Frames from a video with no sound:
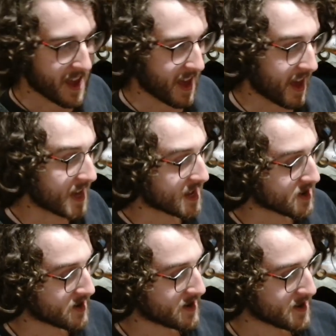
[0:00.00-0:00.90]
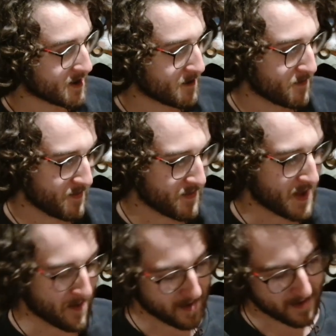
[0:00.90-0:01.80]
And
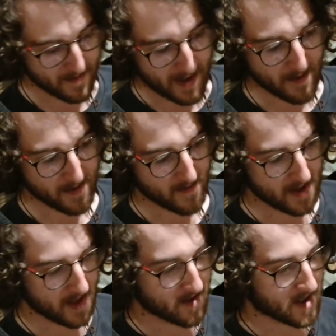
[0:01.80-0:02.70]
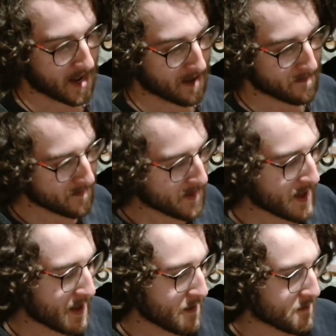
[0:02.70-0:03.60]
that was a really good game.
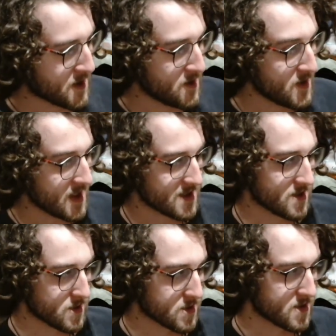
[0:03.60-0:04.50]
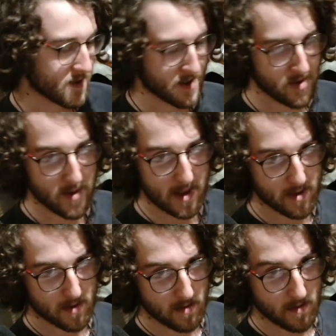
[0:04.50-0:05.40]
For New Year's, on New
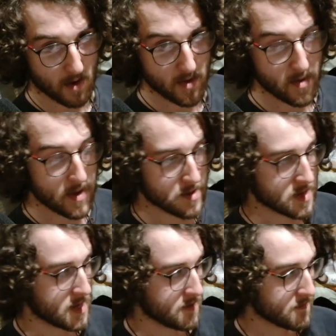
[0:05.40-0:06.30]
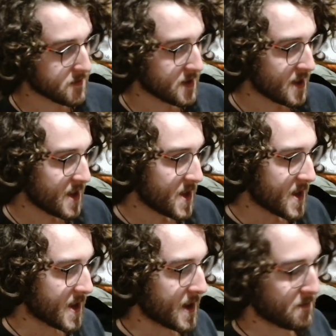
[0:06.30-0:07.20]
Year's Eve,
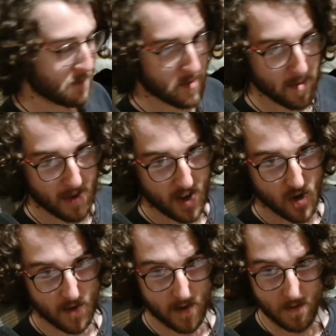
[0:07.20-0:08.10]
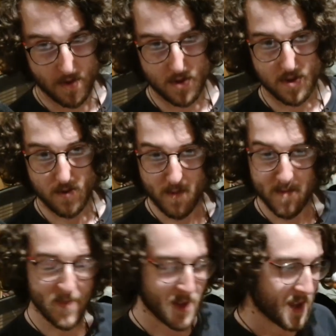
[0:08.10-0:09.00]
we were playing Trivial Pursuit,
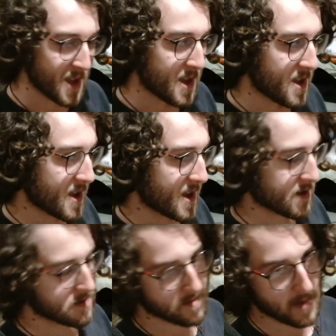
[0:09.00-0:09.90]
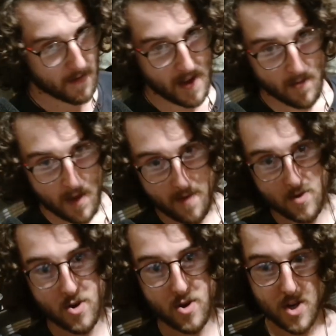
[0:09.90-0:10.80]
because my family has a
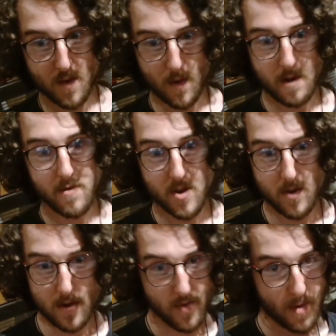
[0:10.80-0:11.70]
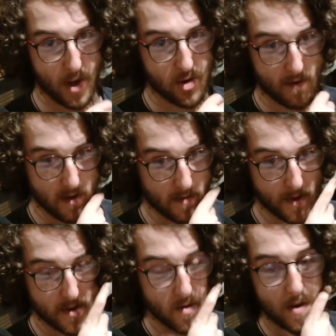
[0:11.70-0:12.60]
tradition where every New Year's we play Trivial
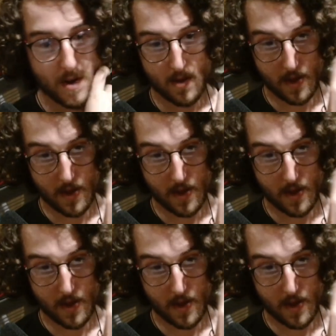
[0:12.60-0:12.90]
Pursuit until it